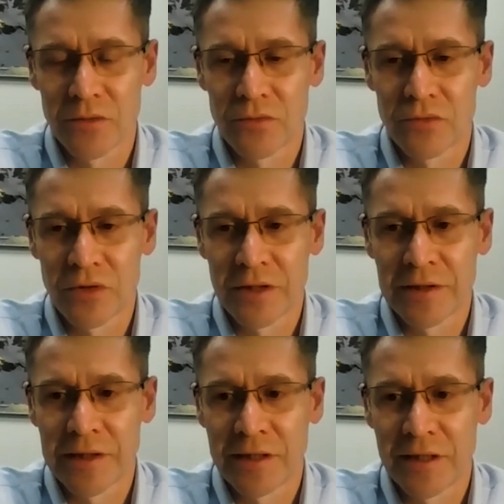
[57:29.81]
to
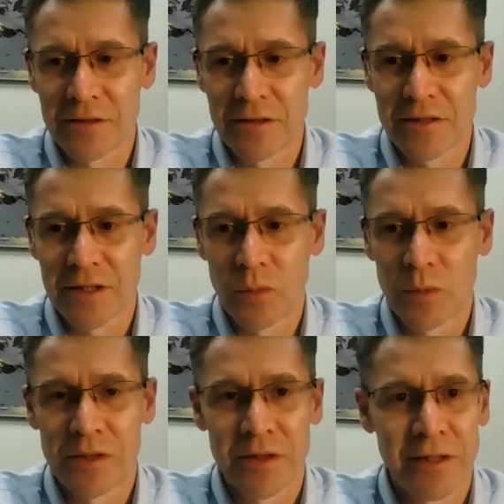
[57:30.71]
reallocate it
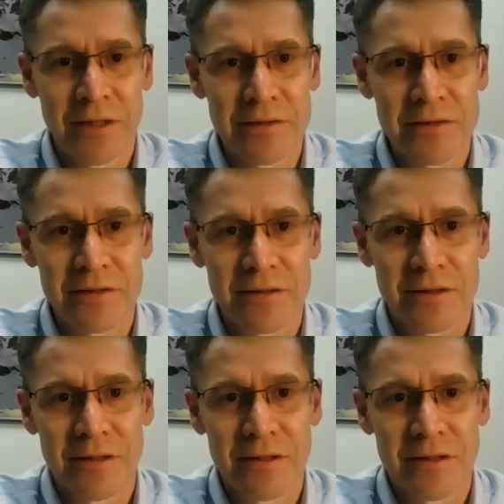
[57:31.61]
somewhere else?